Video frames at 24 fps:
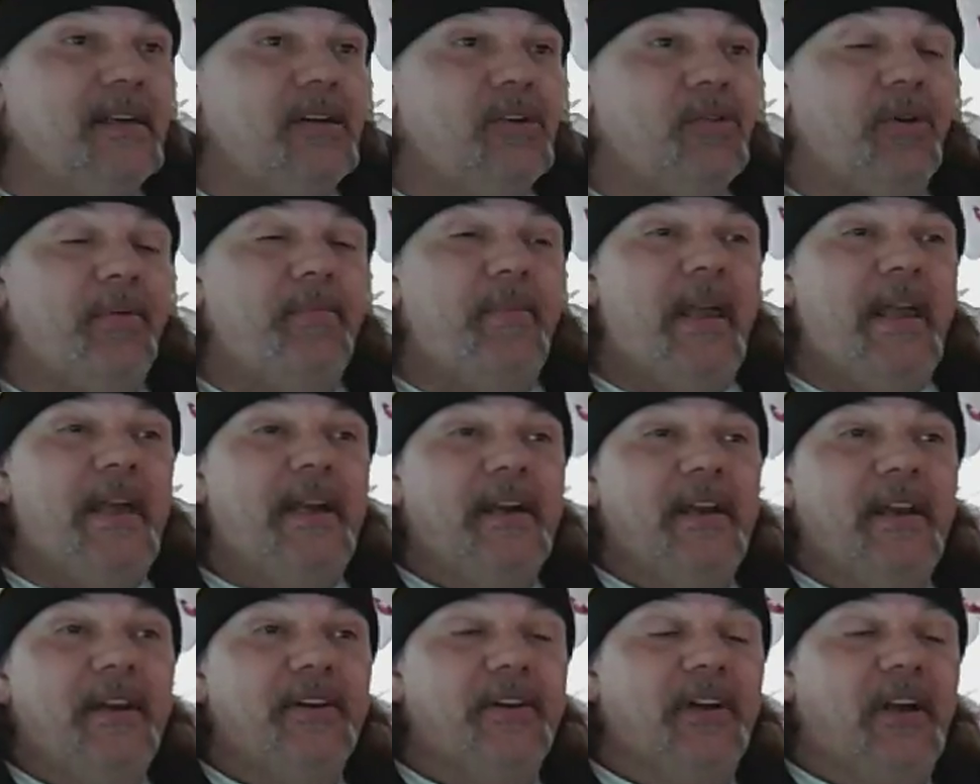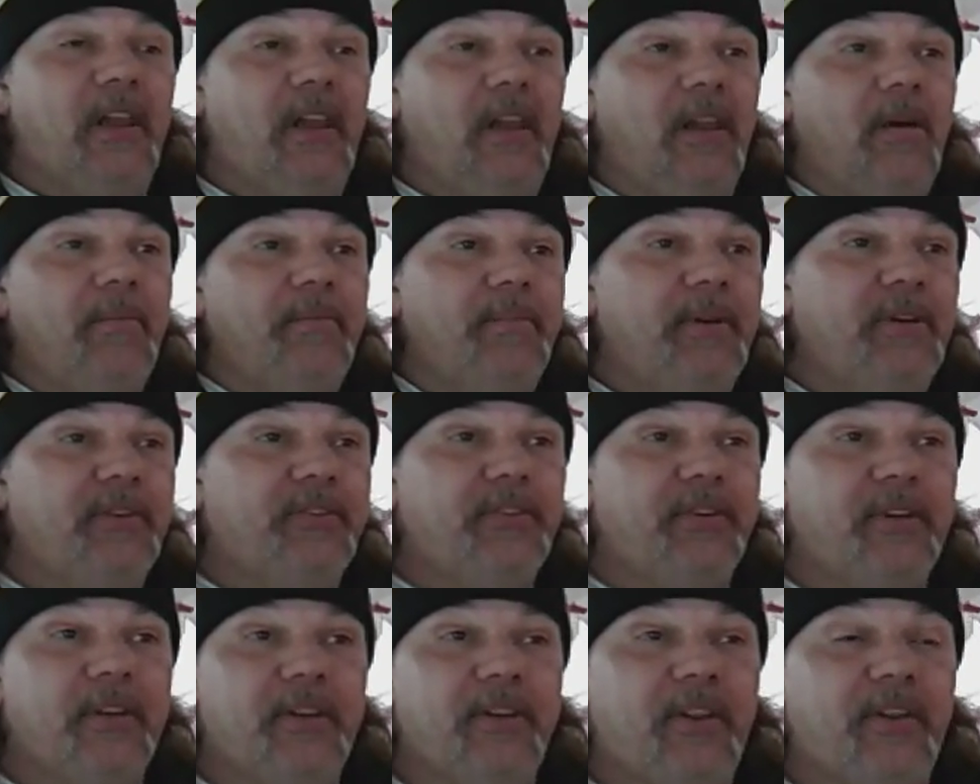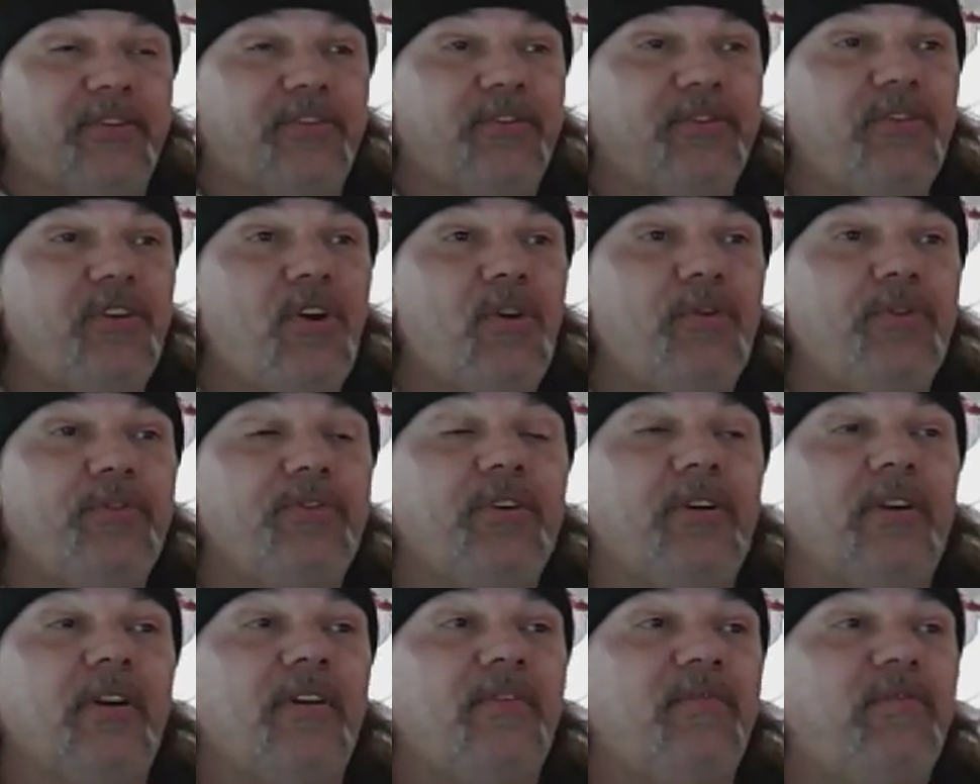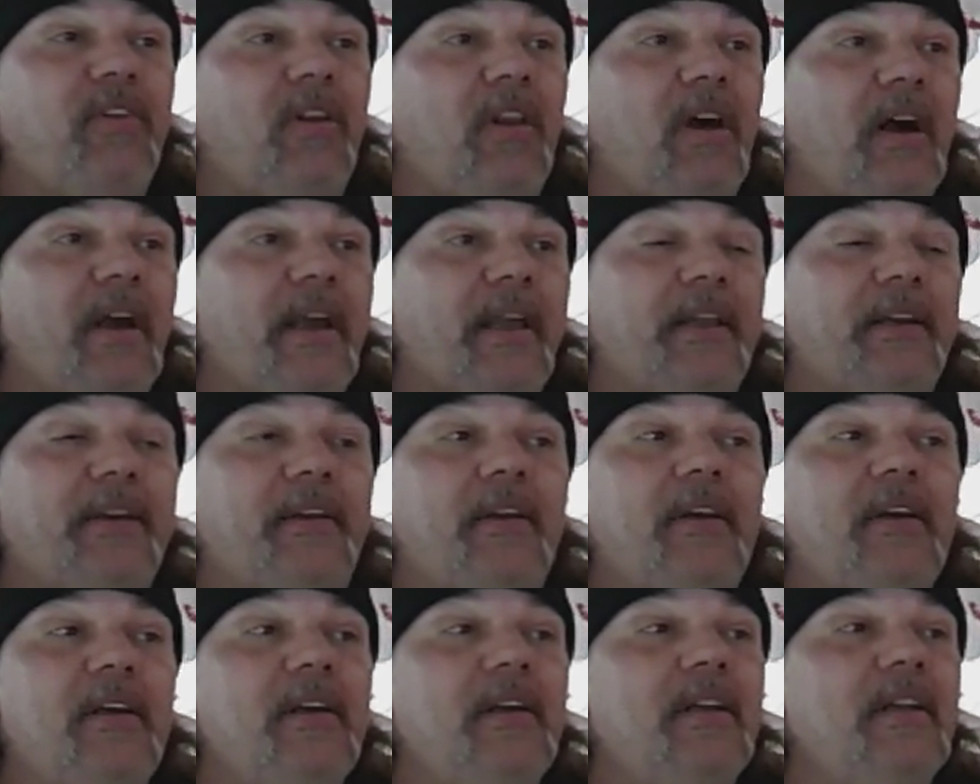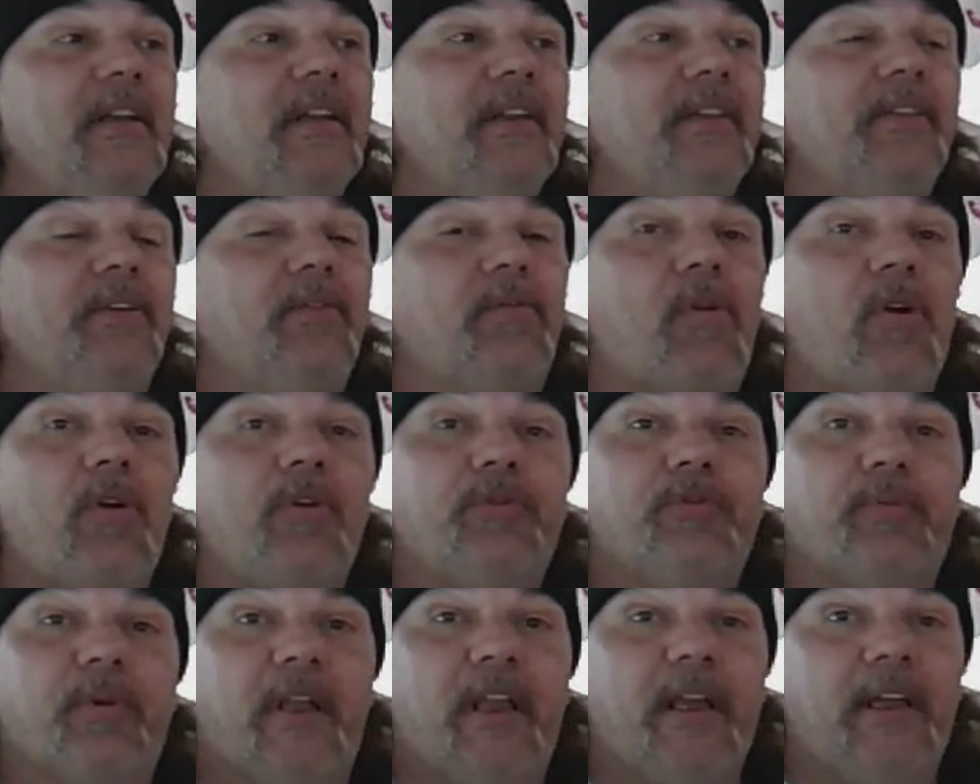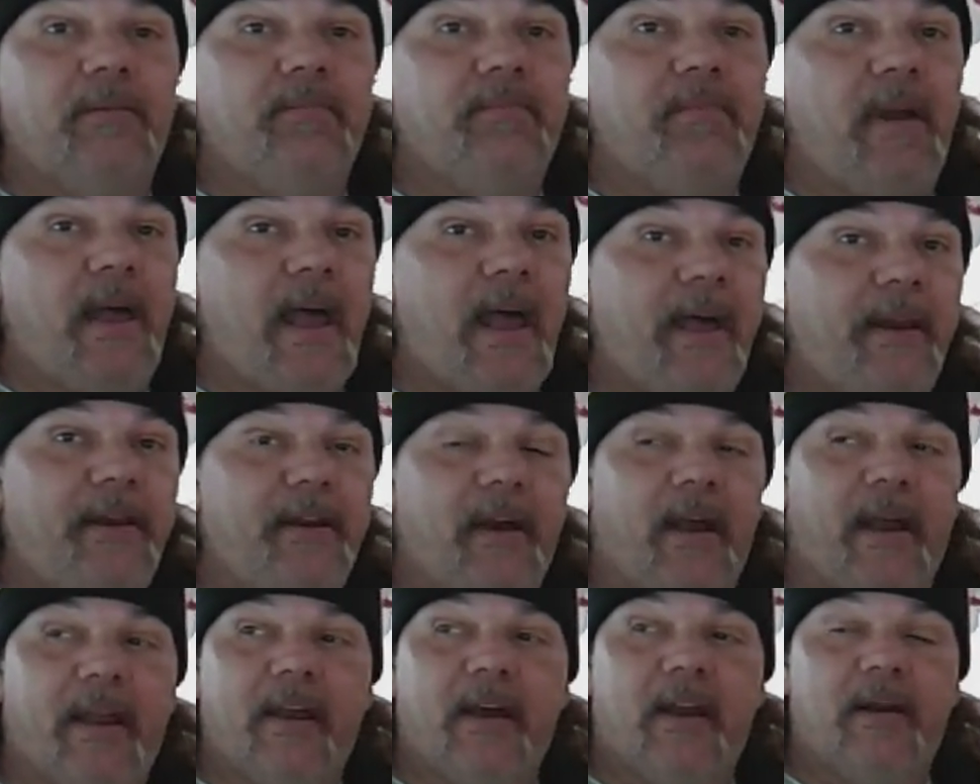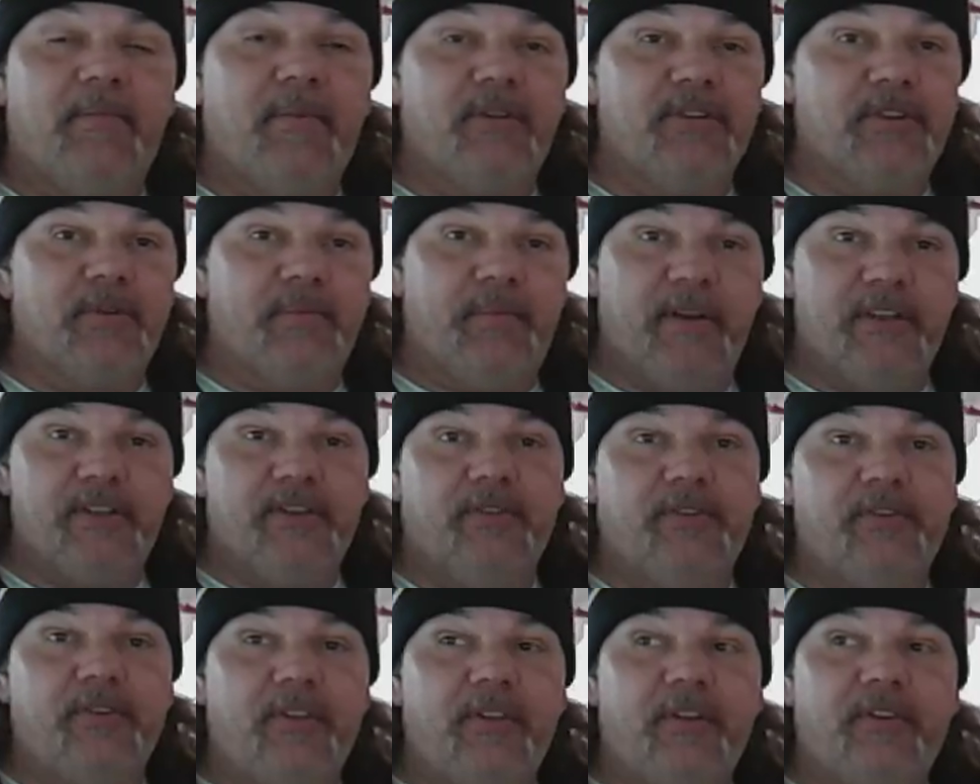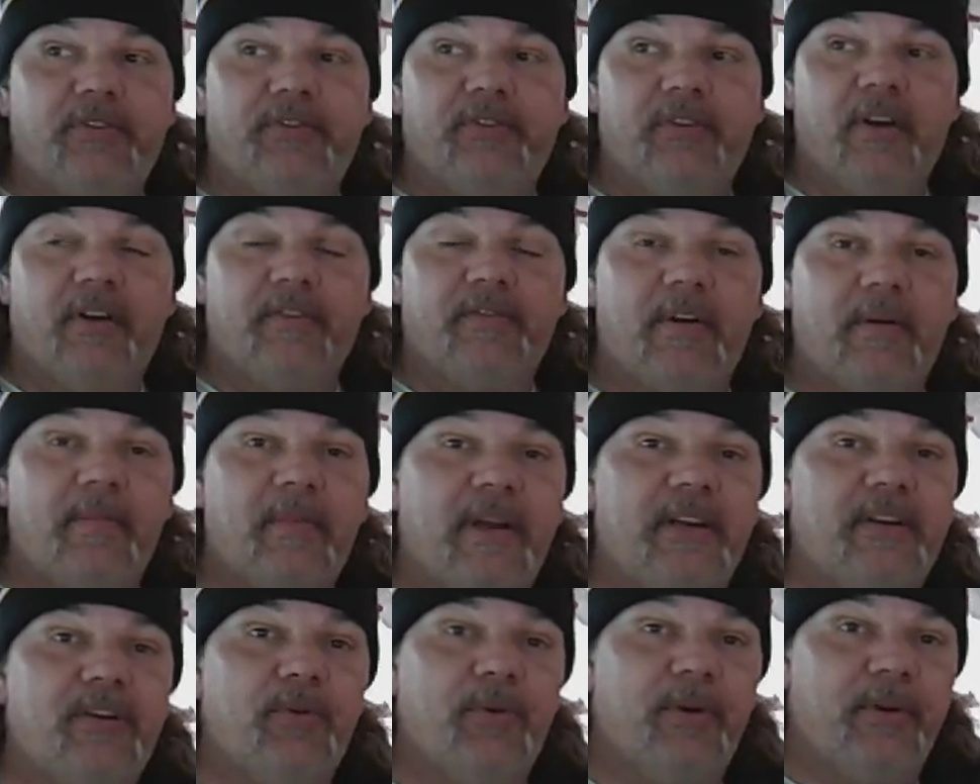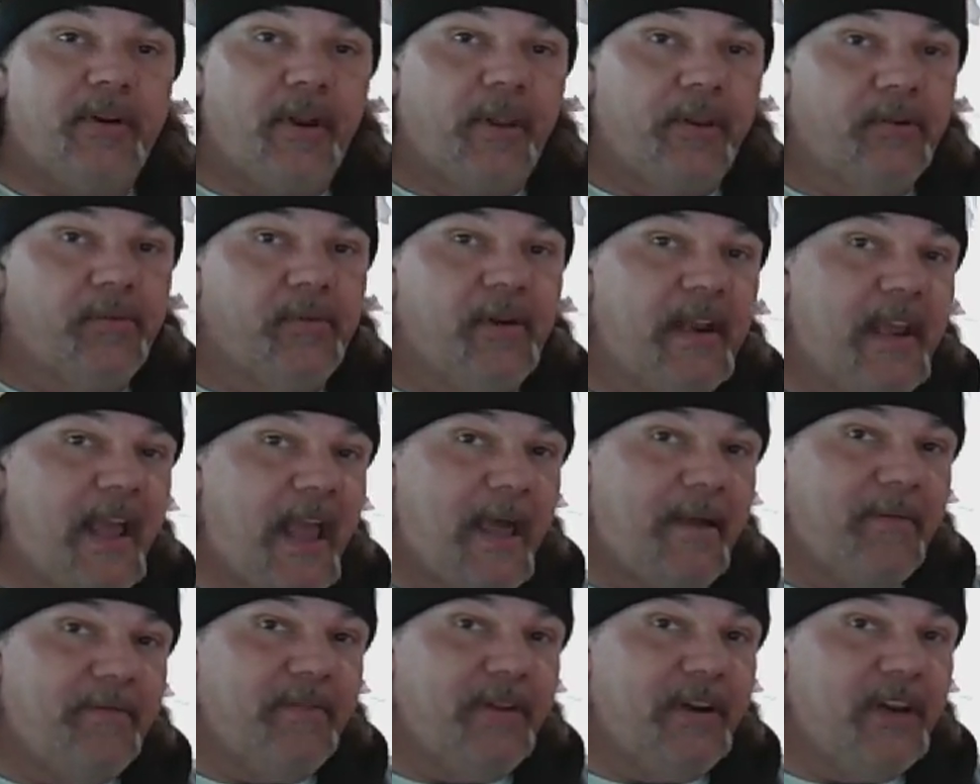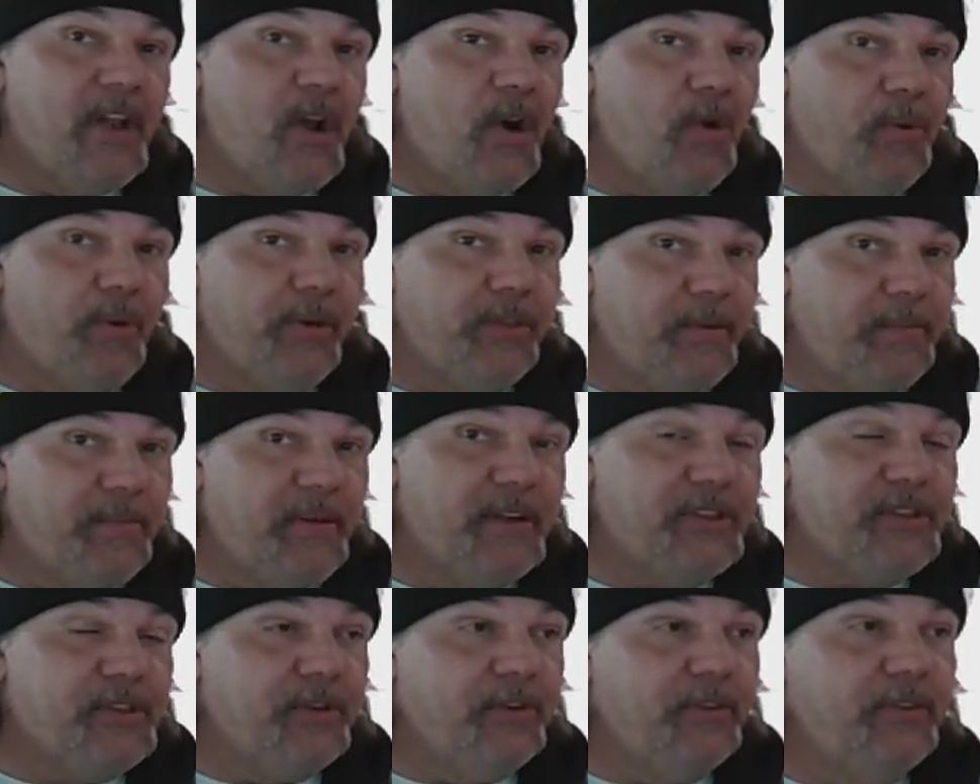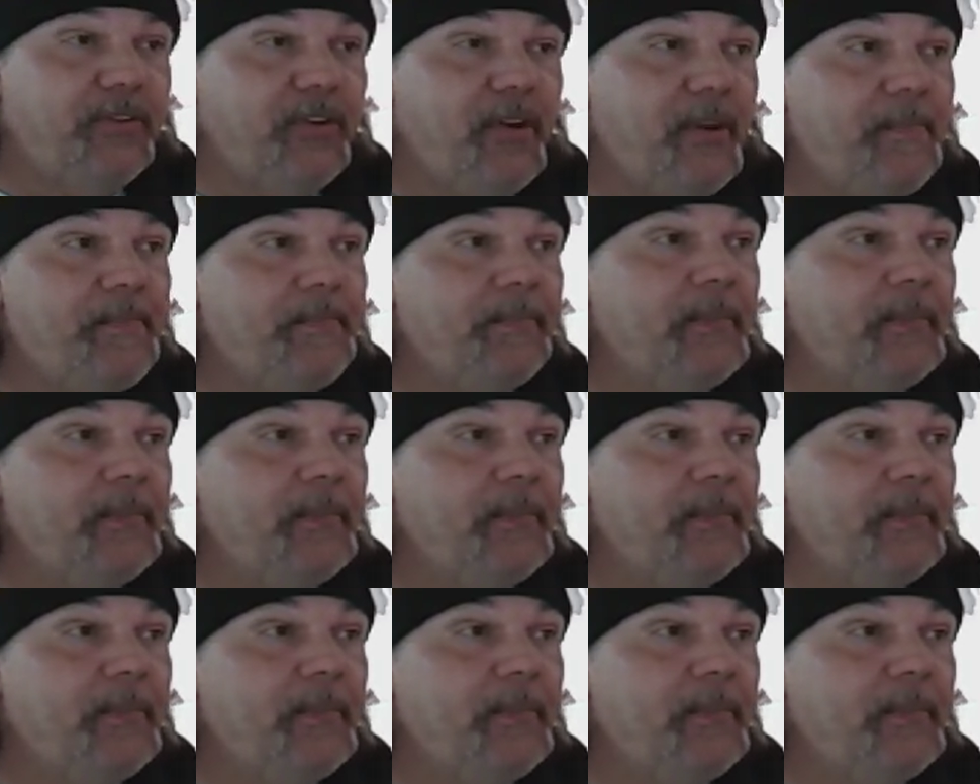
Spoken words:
We made it into Columbus, and the snow started flying. The roads were getting bad. I got a bunch of pictures of this stuff. I might do another recap video with the pictures.